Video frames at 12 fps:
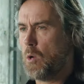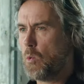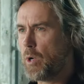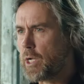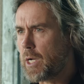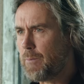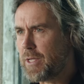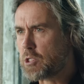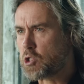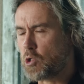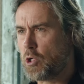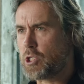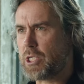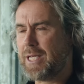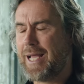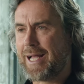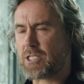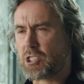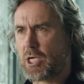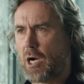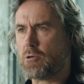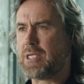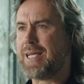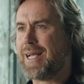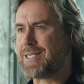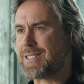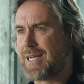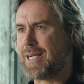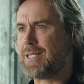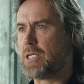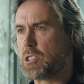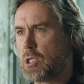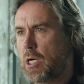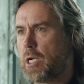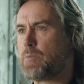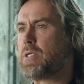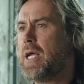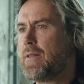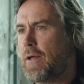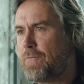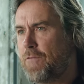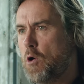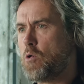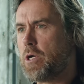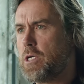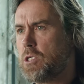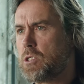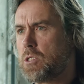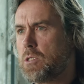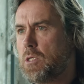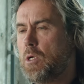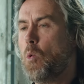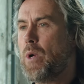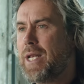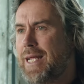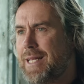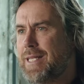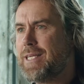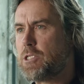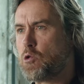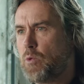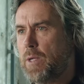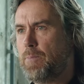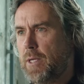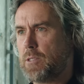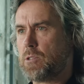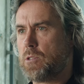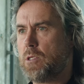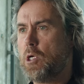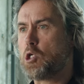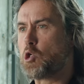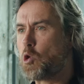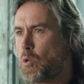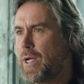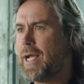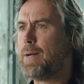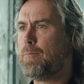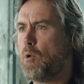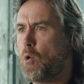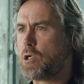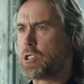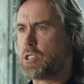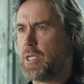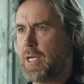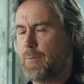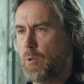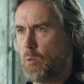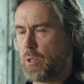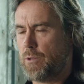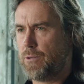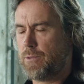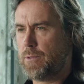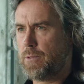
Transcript: We're gonna be searching and scouting and selecting startups that focus within these 3 P's to create a more sustainable world.